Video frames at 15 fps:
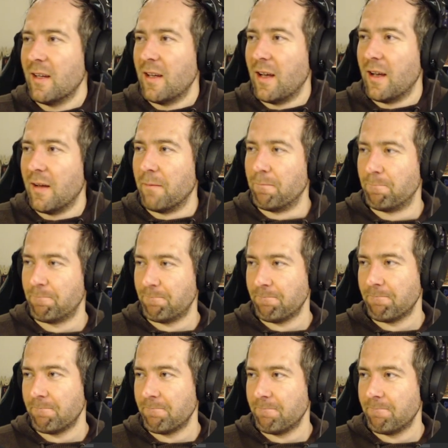
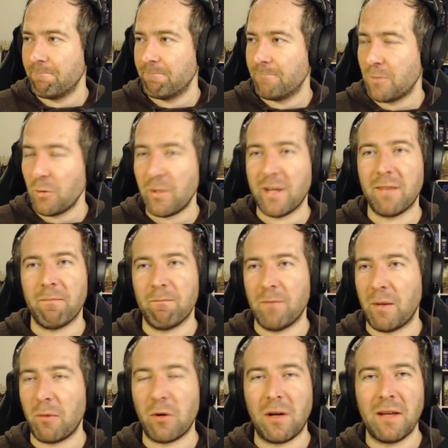So yeah,
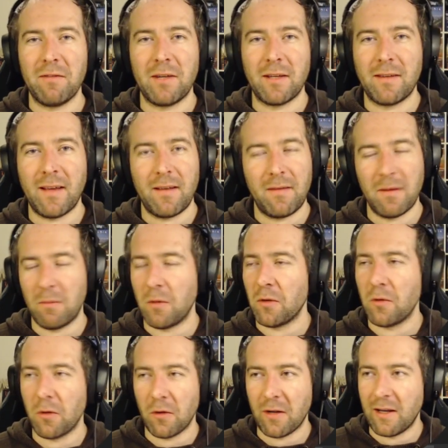I'm gonna leave it at that. I'm
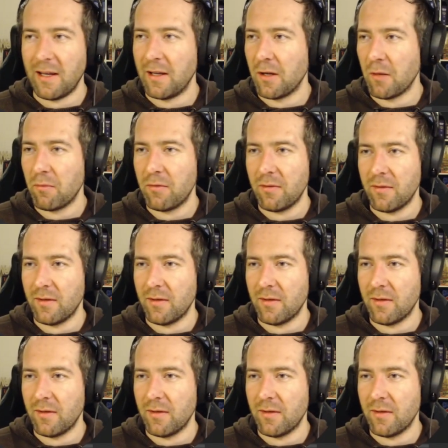not gonna clean up.